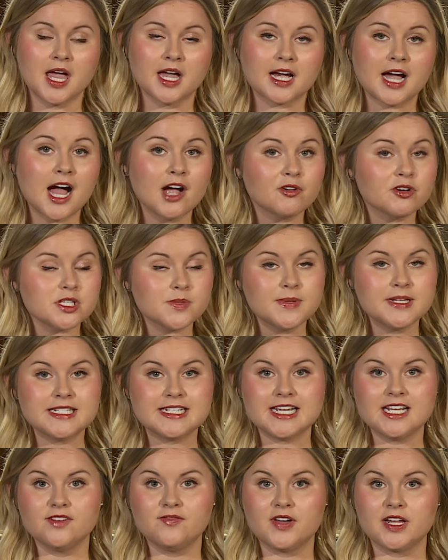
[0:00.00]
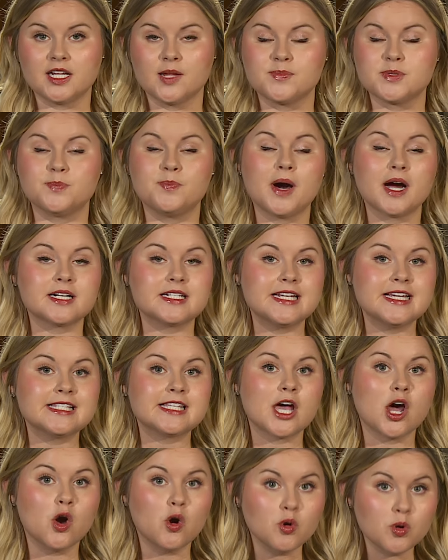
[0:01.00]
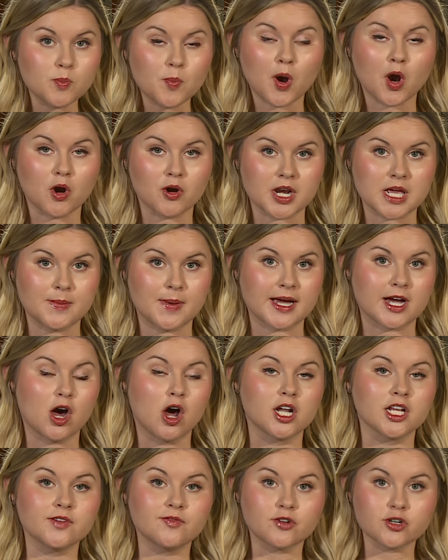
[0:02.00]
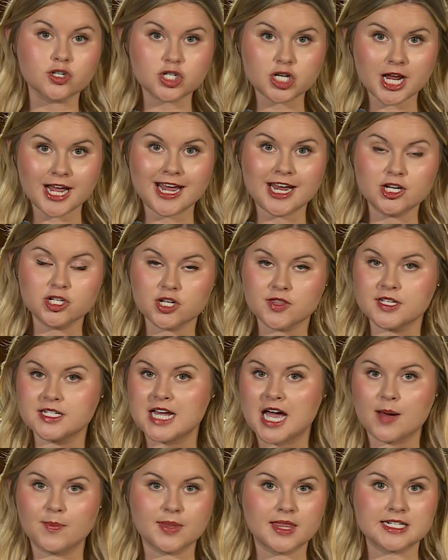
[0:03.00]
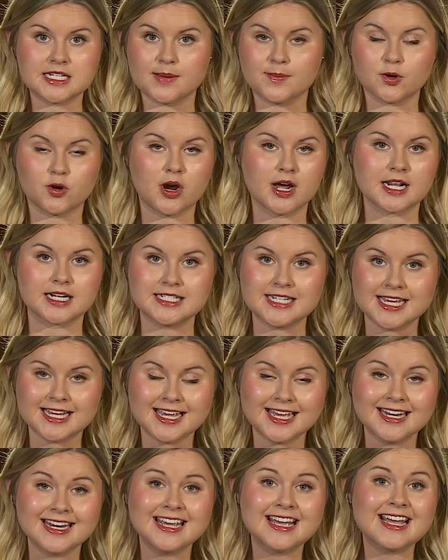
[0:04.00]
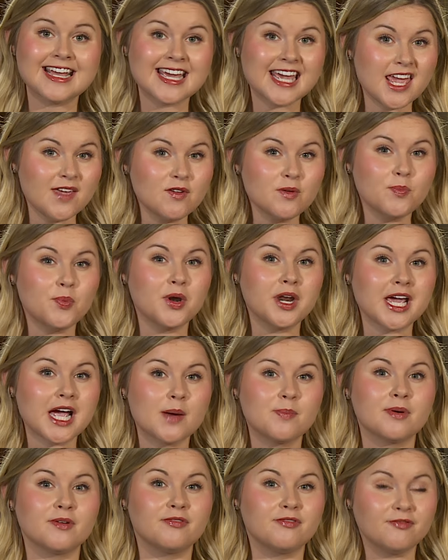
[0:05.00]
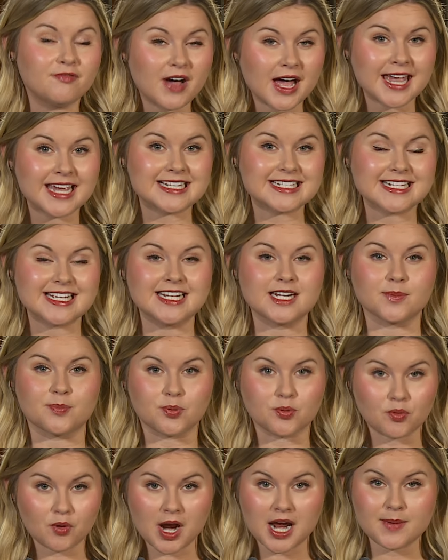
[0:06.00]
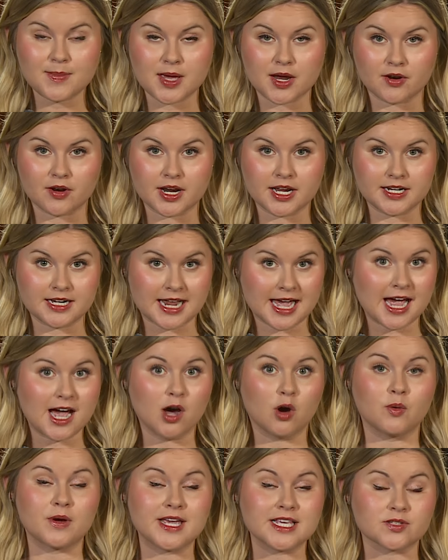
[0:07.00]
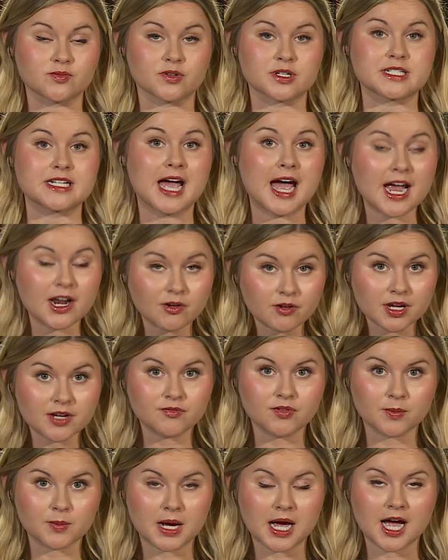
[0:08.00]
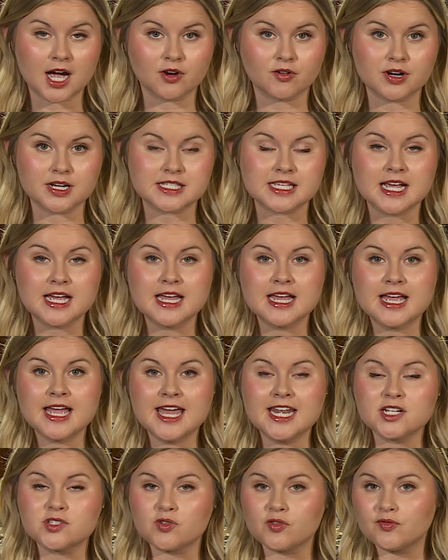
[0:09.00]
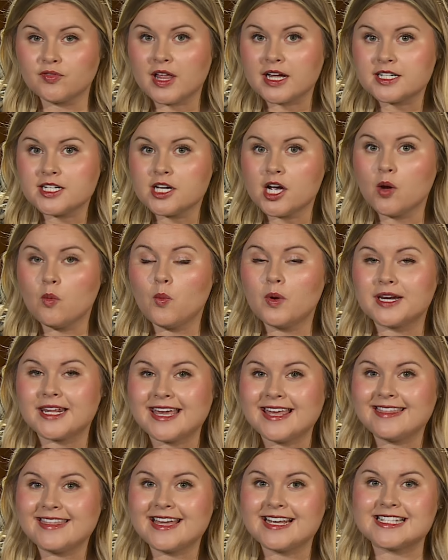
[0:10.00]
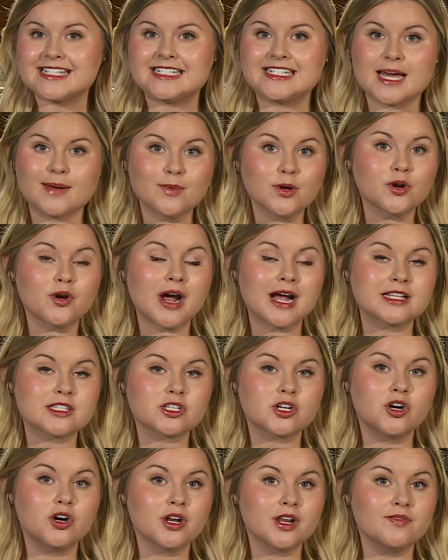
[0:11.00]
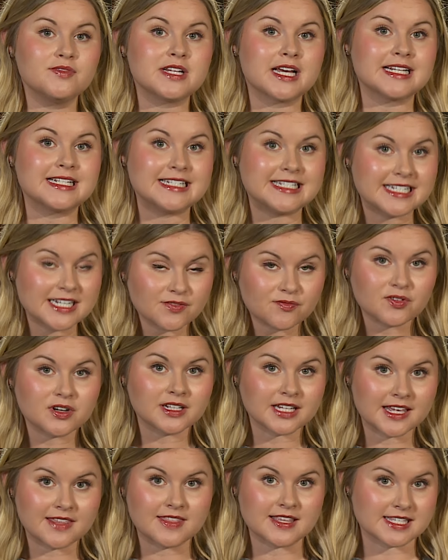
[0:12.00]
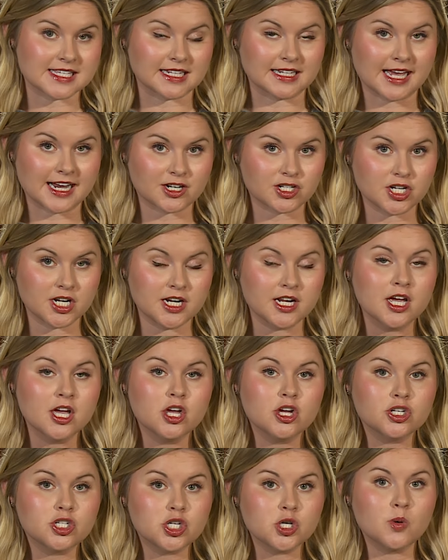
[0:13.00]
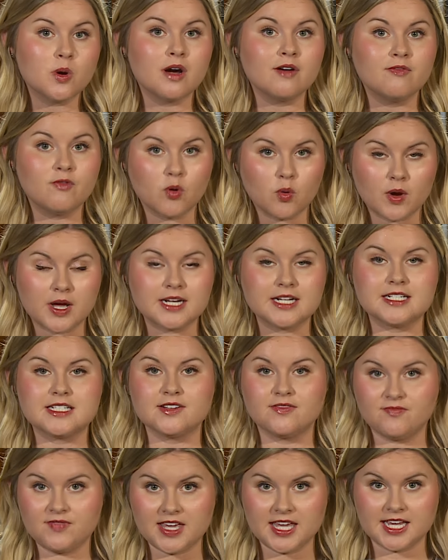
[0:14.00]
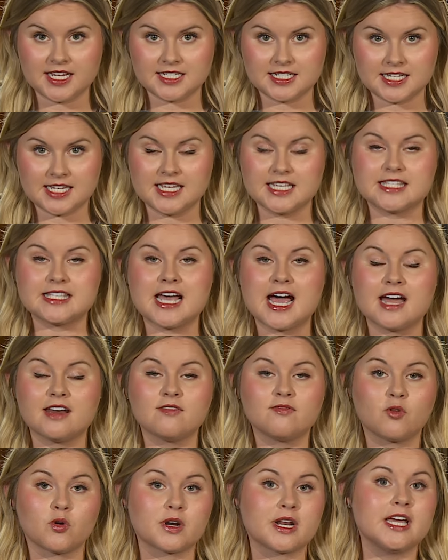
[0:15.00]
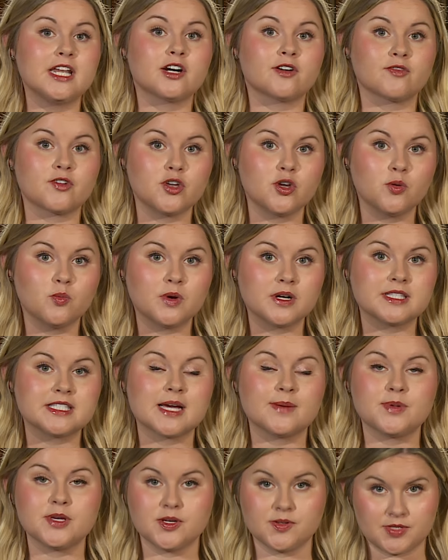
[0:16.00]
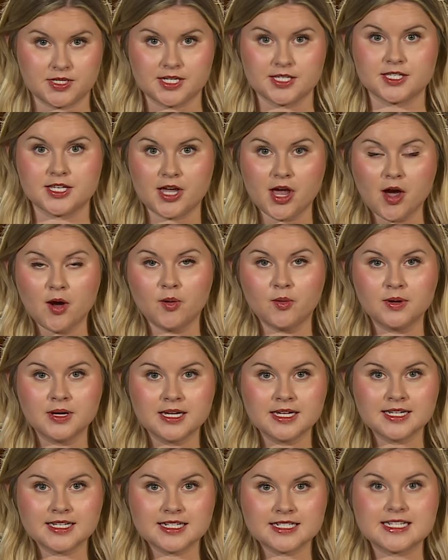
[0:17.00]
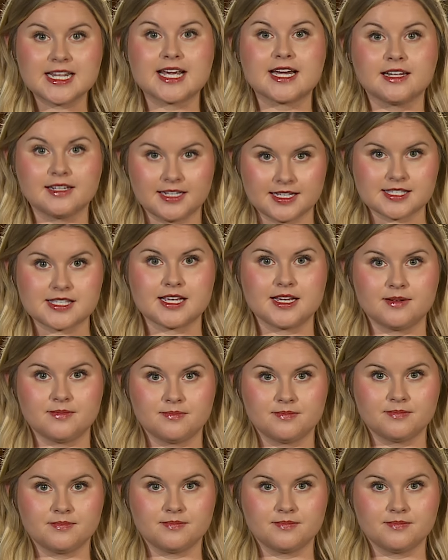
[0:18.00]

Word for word: Congressman Dean Phillips bucked his own party by calling for change at the top of the Democratic ticket, even putting up a fight in a primary. Now he's retiring from Congress and is reflecting on what he thinks Democrats could have done differently this election to avoid defeat. He sat for an interview with WCCO. Take a listen.